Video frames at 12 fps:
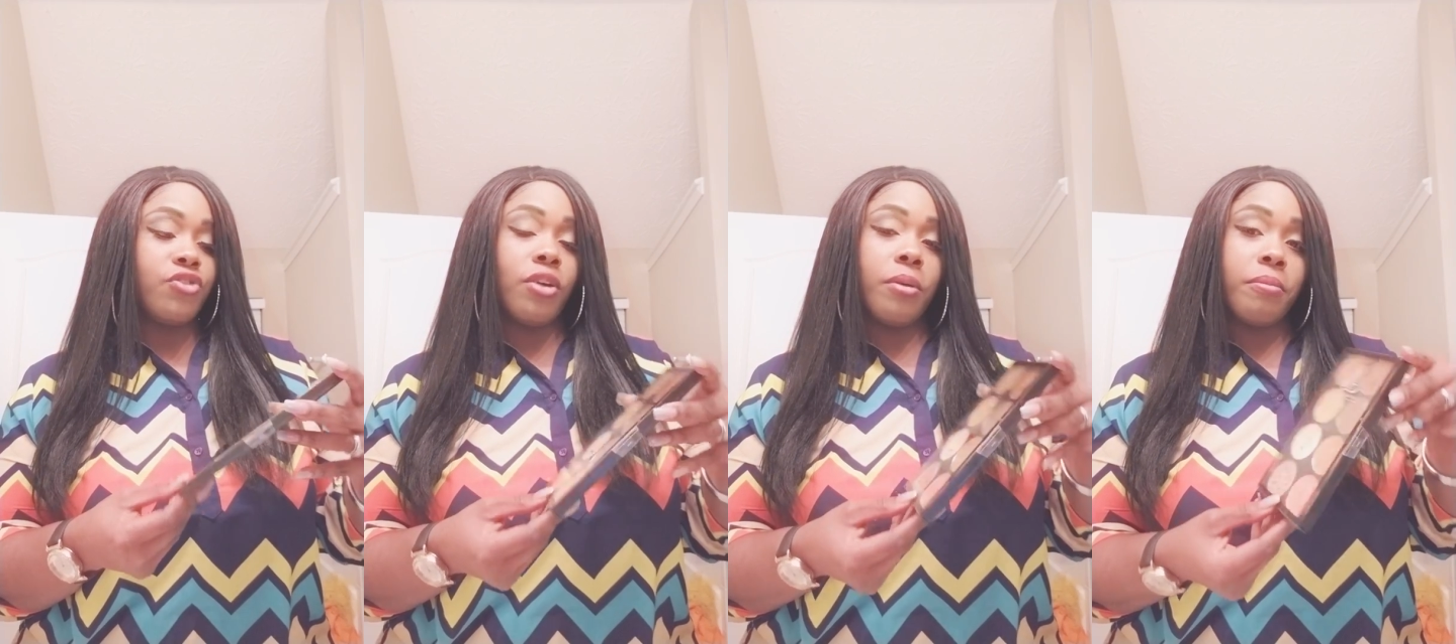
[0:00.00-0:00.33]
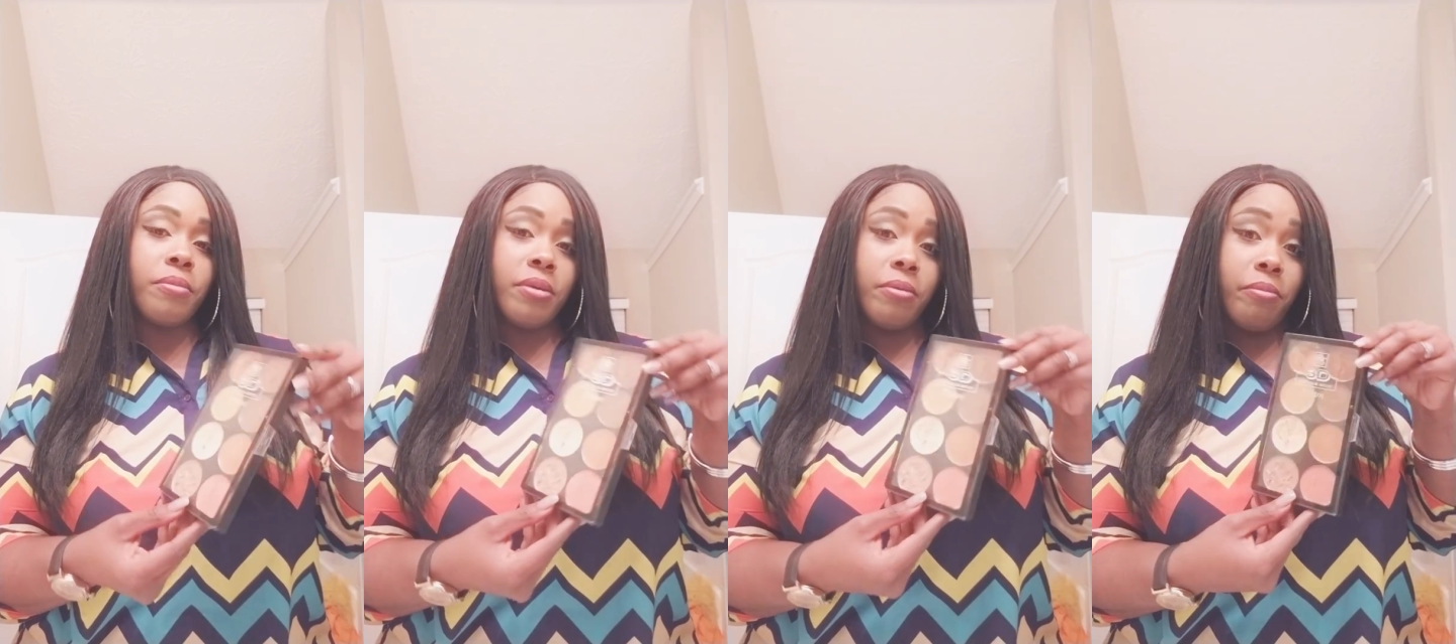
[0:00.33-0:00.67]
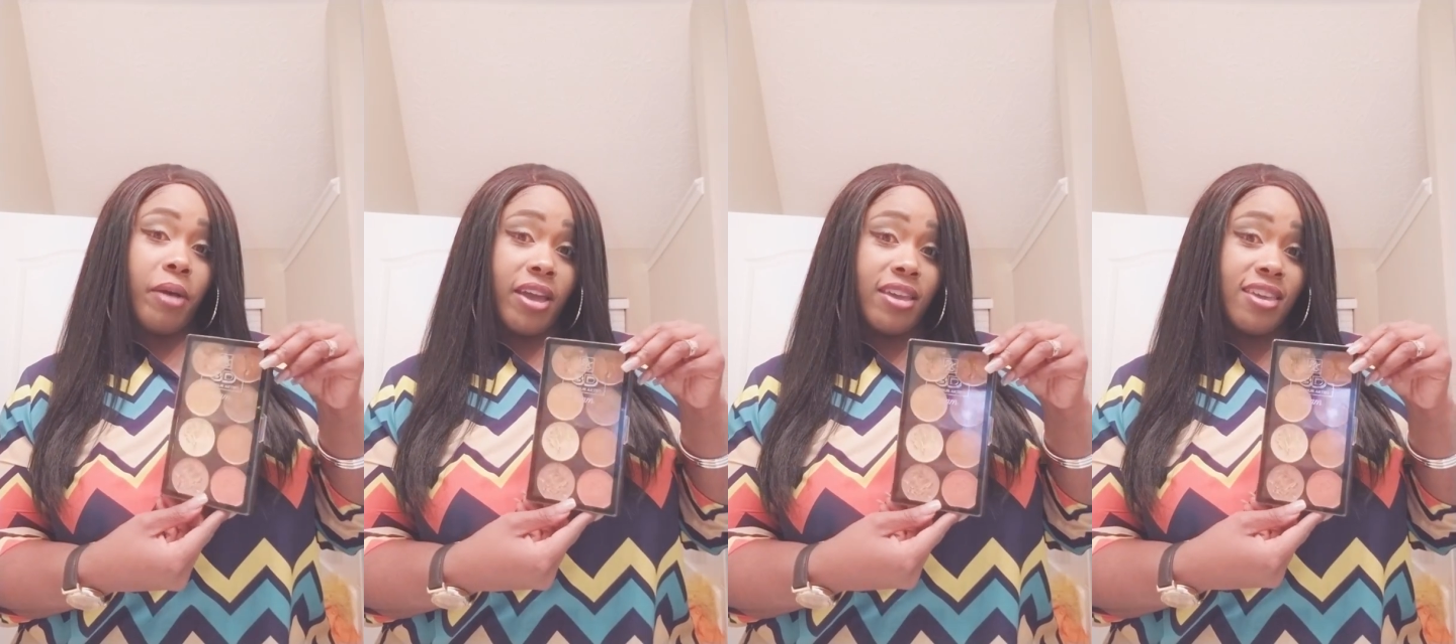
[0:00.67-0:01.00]
from
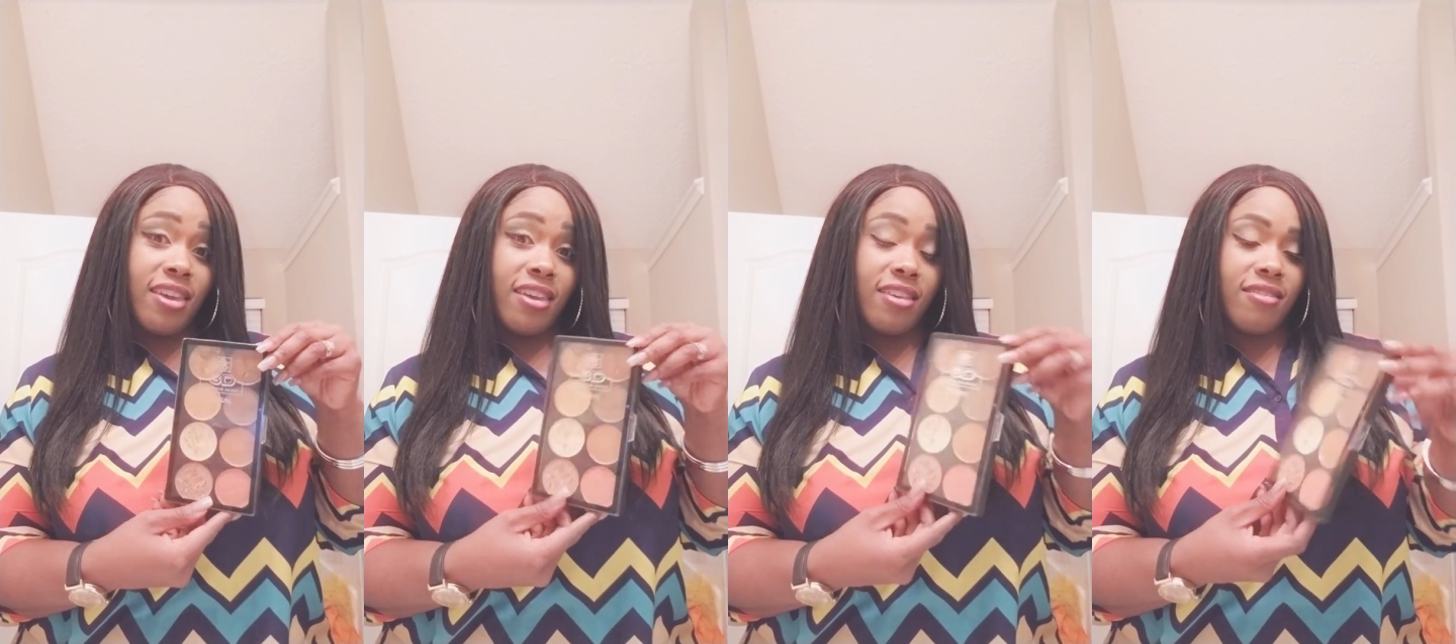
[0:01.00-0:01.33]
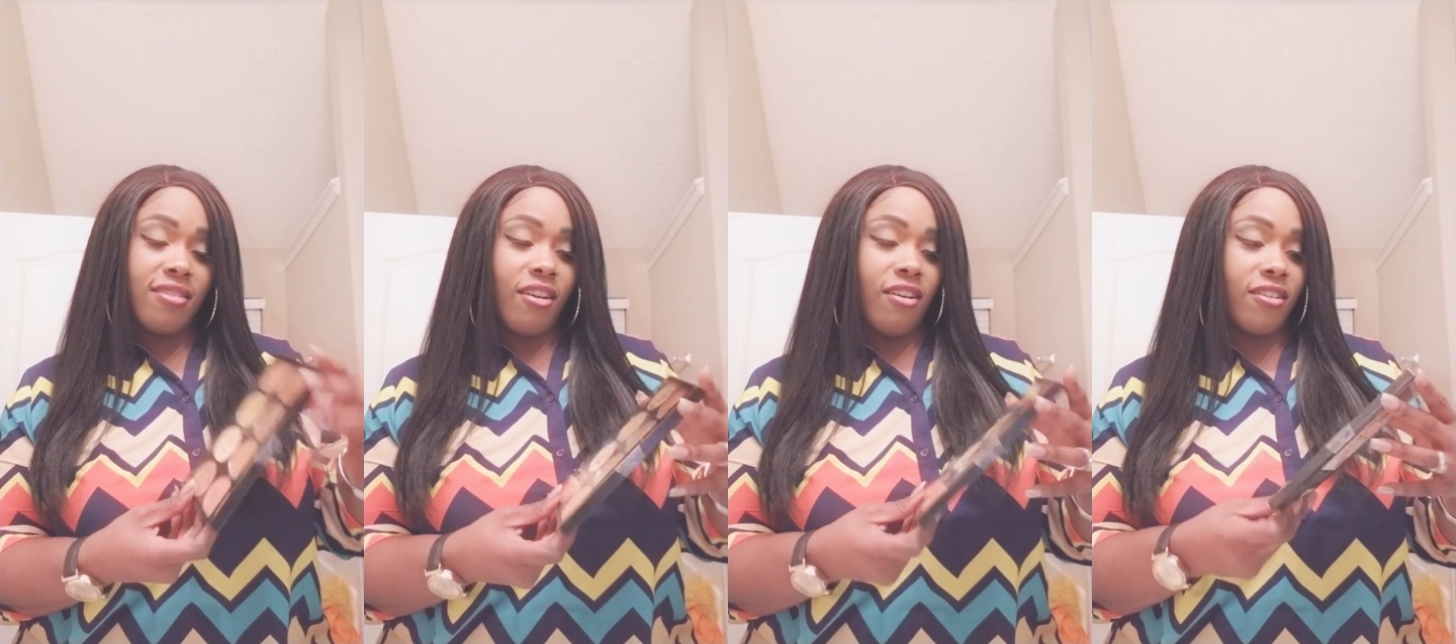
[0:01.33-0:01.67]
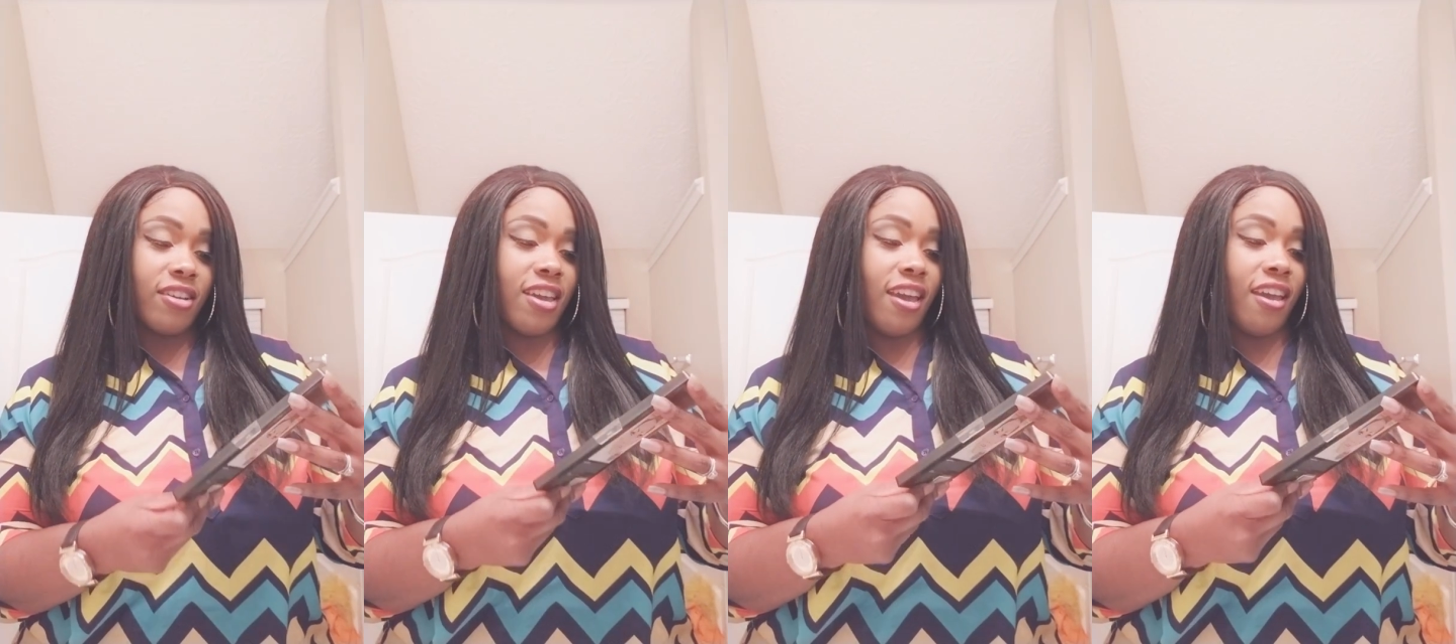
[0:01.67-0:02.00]
By Kiss,
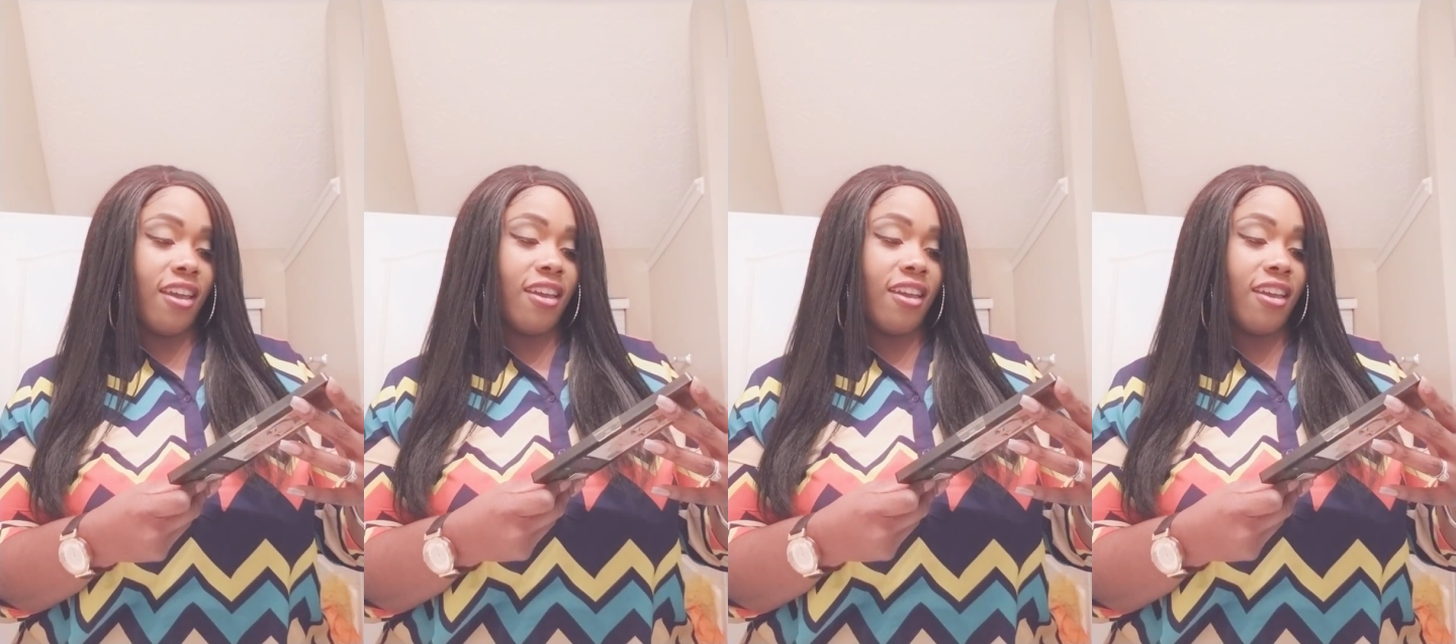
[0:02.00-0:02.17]
RK,